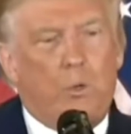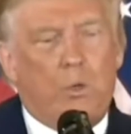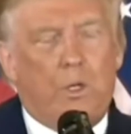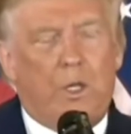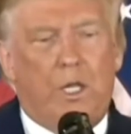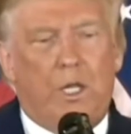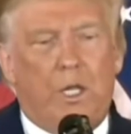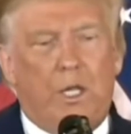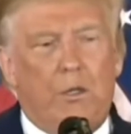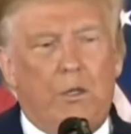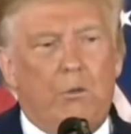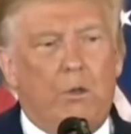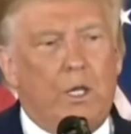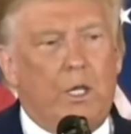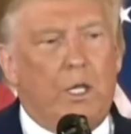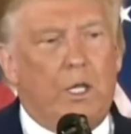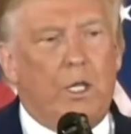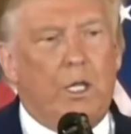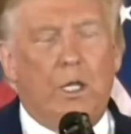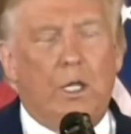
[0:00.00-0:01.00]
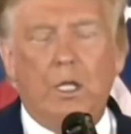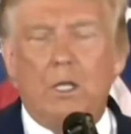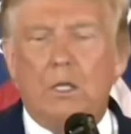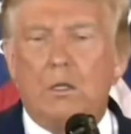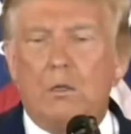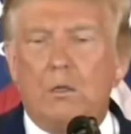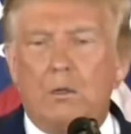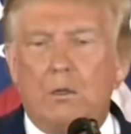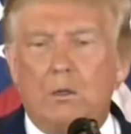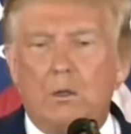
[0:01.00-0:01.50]
we were getting ready
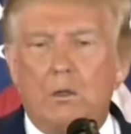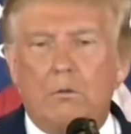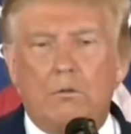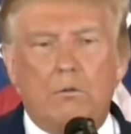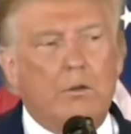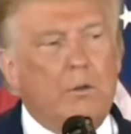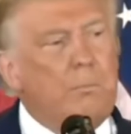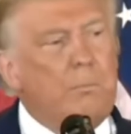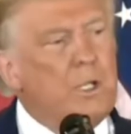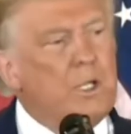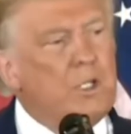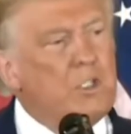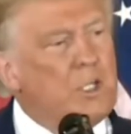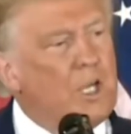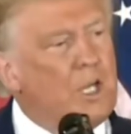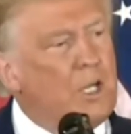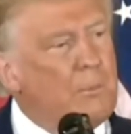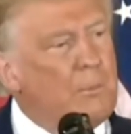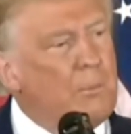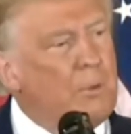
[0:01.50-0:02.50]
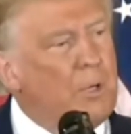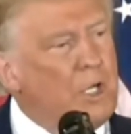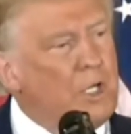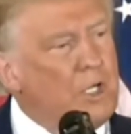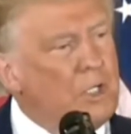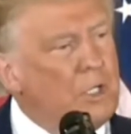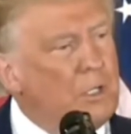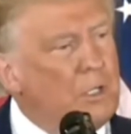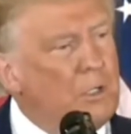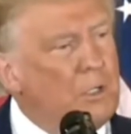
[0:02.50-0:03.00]
for a big
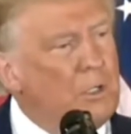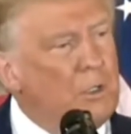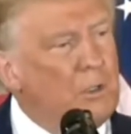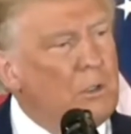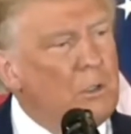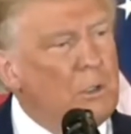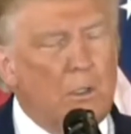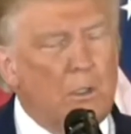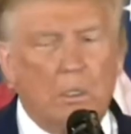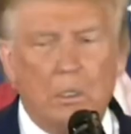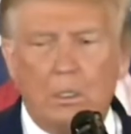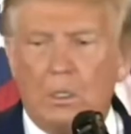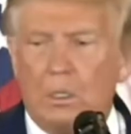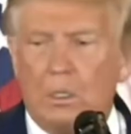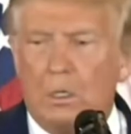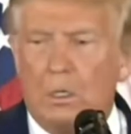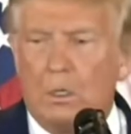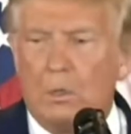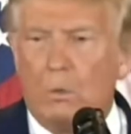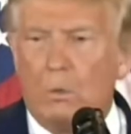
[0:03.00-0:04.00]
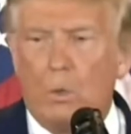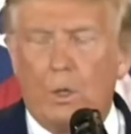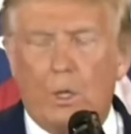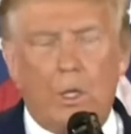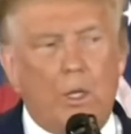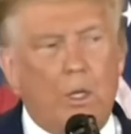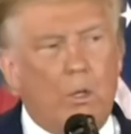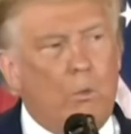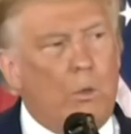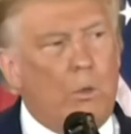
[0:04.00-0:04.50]
celebration.
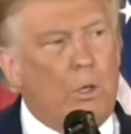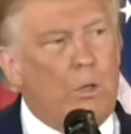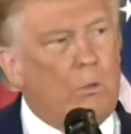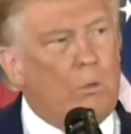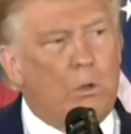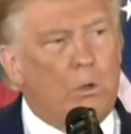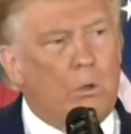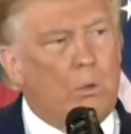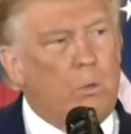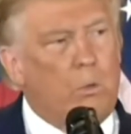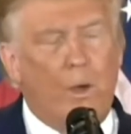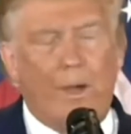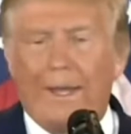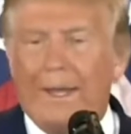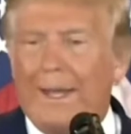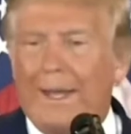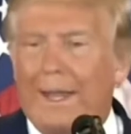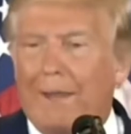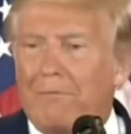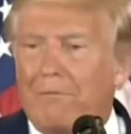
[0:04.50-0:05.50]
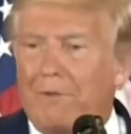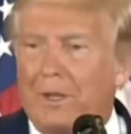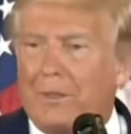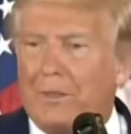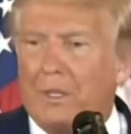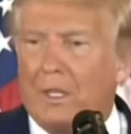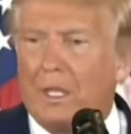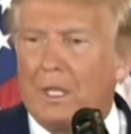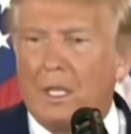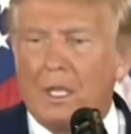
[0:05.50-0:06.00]
We were winning
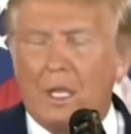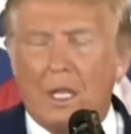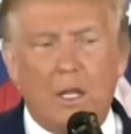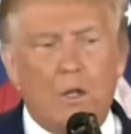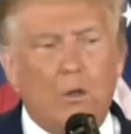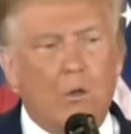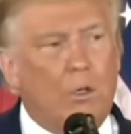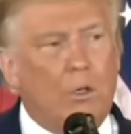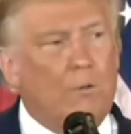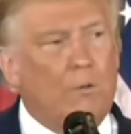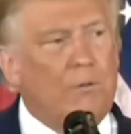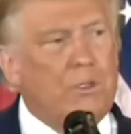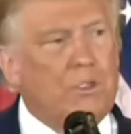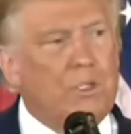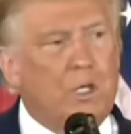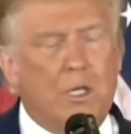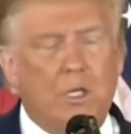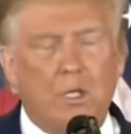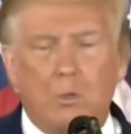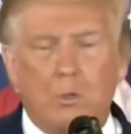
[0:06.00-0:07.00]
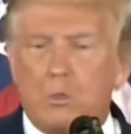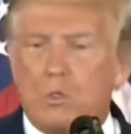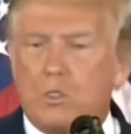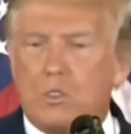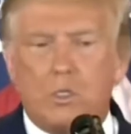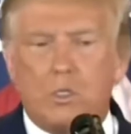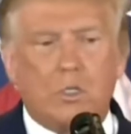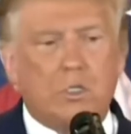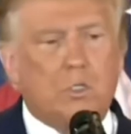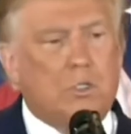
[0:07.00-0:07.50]
everything, and all of a sudden it
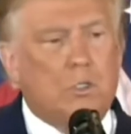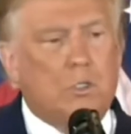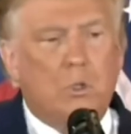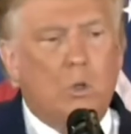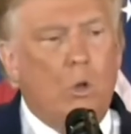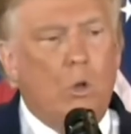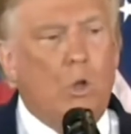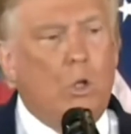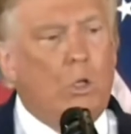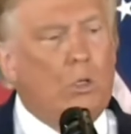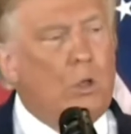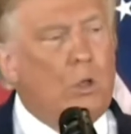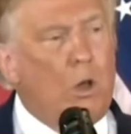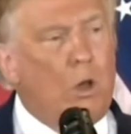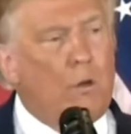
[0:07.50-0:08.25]
was just called